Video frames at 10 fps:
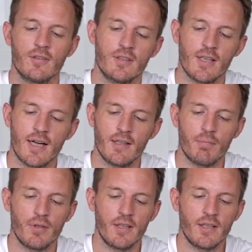Slightly
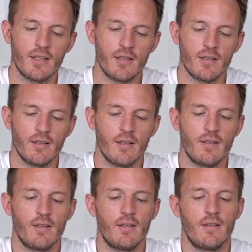put it here,
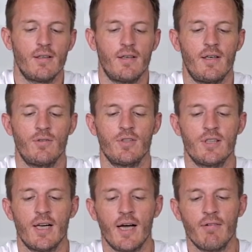and it'll
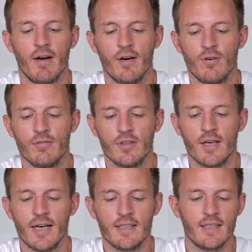slide right over
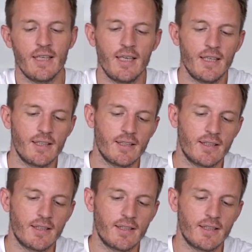nicely.